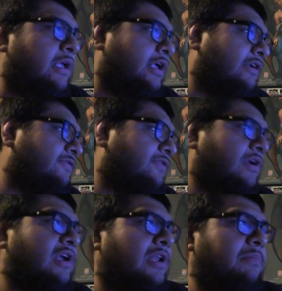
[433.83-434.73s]
if
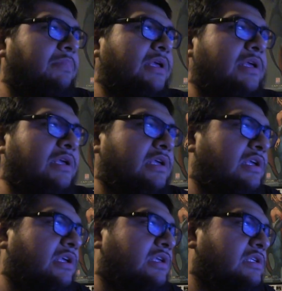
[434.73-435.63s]
you're gonna
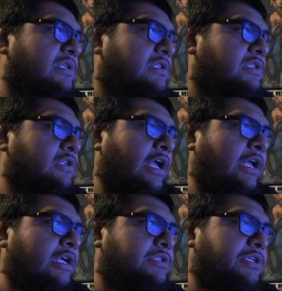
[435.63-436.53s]
be, I
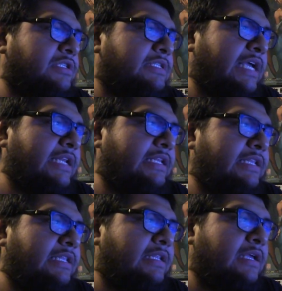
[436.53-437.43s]
guess you could say,
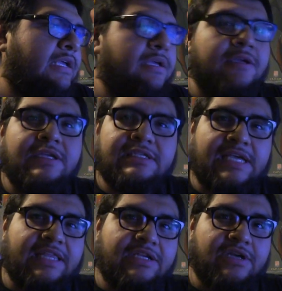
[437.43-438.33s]

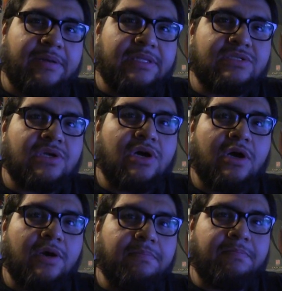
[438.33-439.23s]
daily driving this
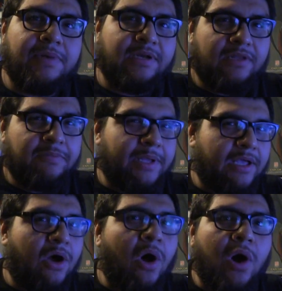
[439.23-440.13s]
car, but a little
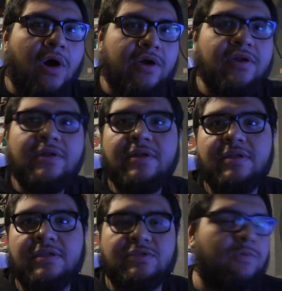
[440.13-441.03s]
bit hard
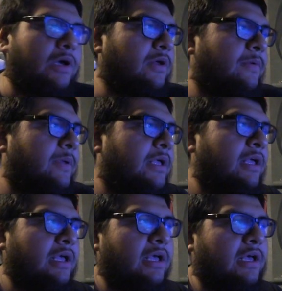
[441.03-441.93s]
as well,
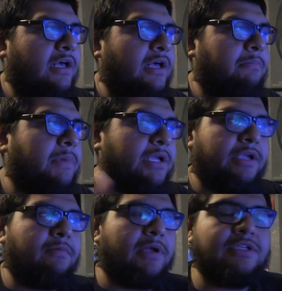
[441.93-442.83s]

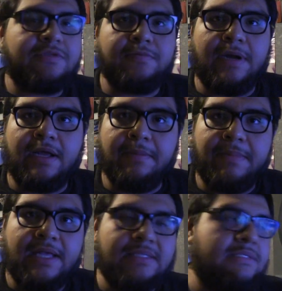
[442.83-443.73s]
Monkey Wrench
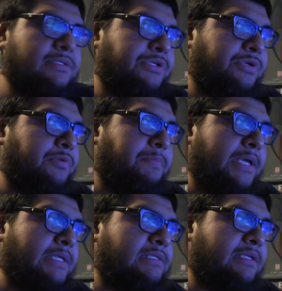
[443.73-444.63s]
recommends you
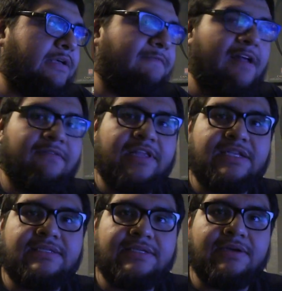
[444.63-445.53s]
mix the
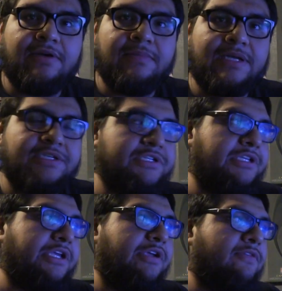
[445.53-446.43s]
Valvoline Synchromesh
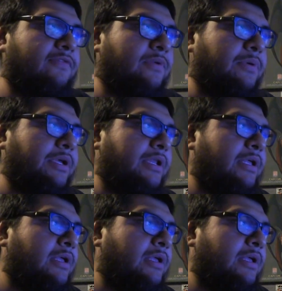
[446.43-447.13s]
gear fluid